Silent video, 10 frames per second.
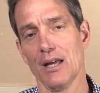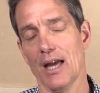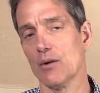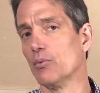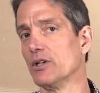
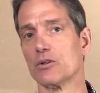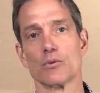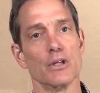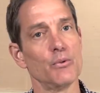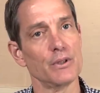and we
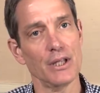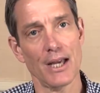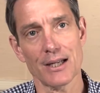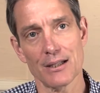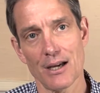agree with the
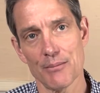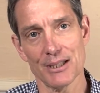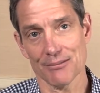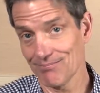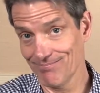
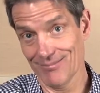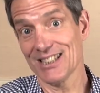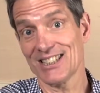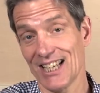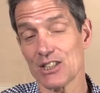economic
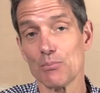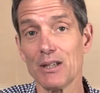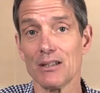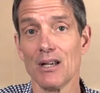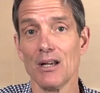assessment,